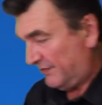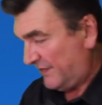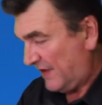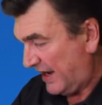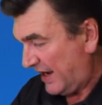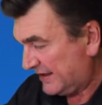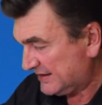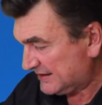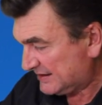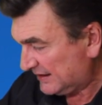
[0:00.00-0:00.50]

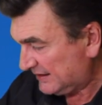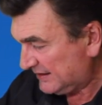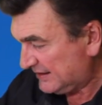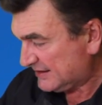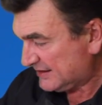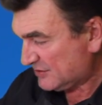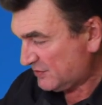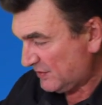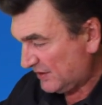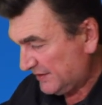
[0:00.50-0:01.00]
As in
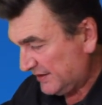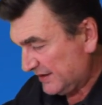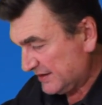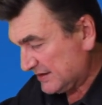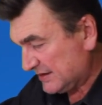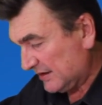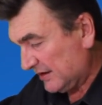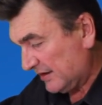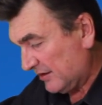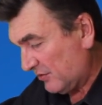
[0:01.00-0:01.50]
this one,
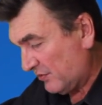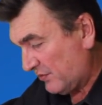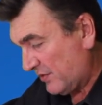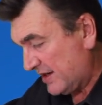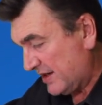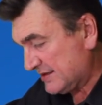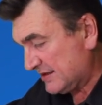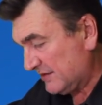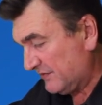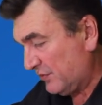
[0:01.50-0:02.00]
there's a little
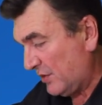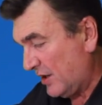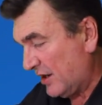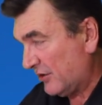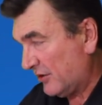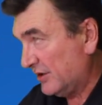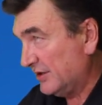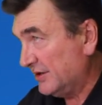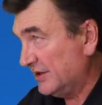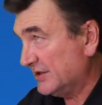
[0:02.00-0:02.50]

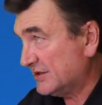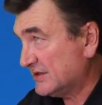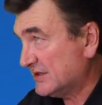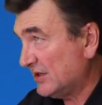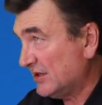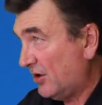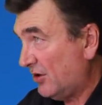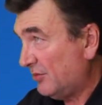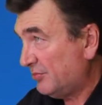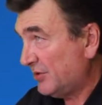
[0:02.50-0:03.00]
reservoir in the
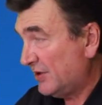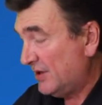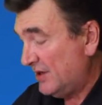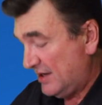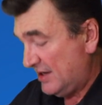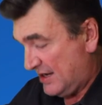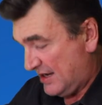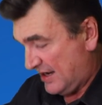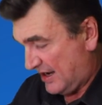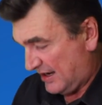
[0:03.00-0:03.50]
top.
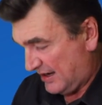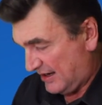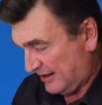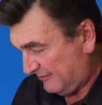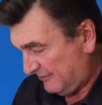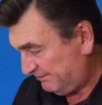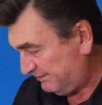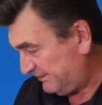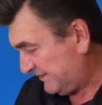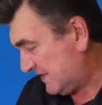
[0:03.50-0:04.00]

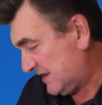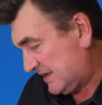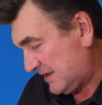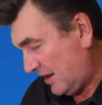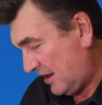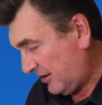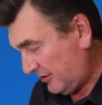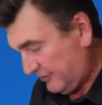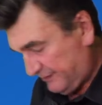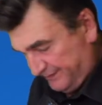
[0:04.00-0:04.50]

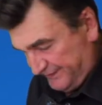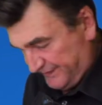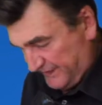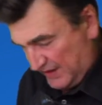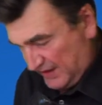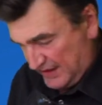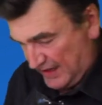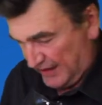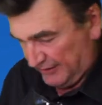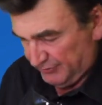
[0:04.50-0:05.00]
So
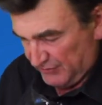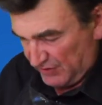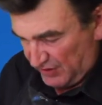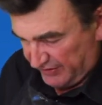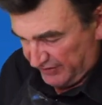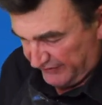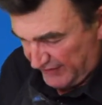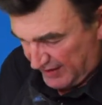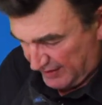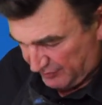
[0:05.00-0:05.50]
yeah, a
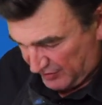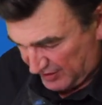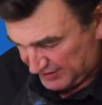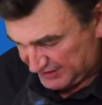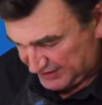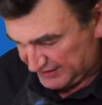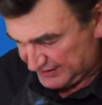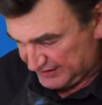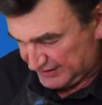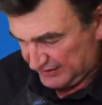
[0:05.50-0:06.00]
lot of
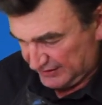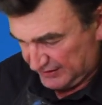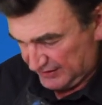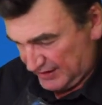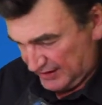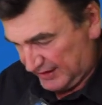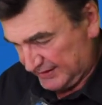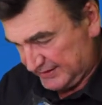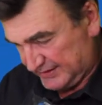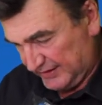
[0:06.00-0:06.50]
airbrushes
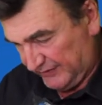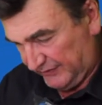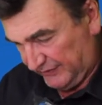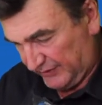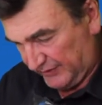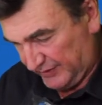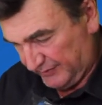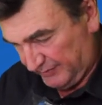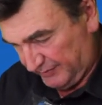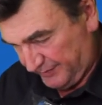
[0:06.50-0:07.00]
are
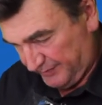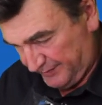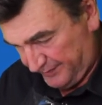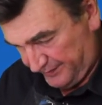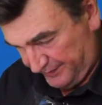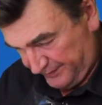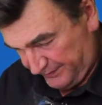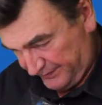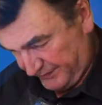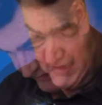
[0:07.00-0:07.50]
different.
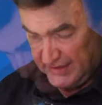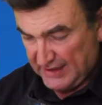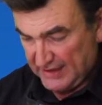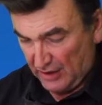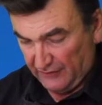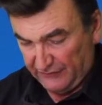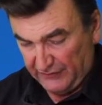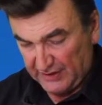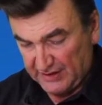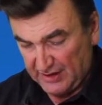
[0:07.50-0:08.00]
Now,
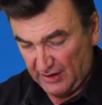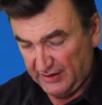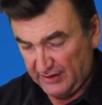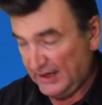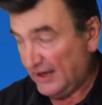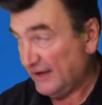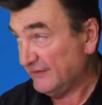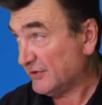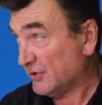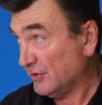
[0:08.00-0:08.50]
if you don't
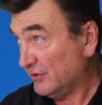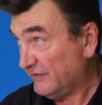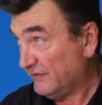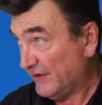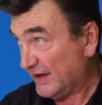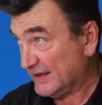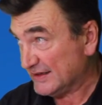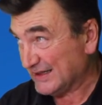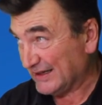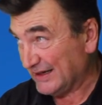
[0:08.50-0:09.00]
have good
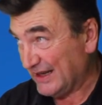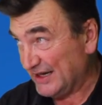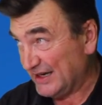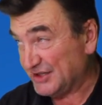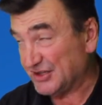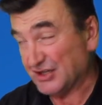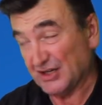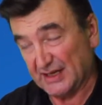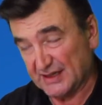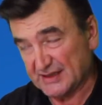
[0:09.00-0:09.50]

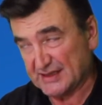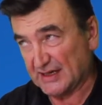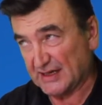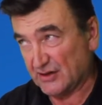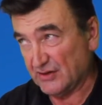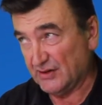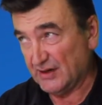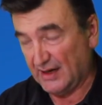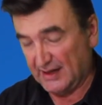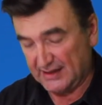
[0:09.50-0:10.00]
ventilation, it's a
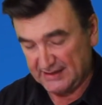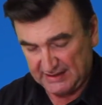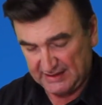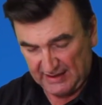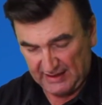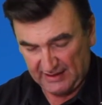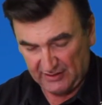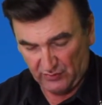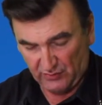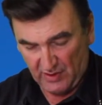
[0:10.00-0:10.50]
good
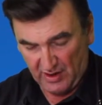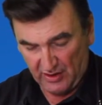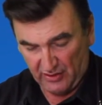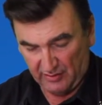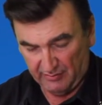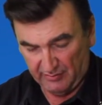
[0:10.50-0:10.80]
idea to wear a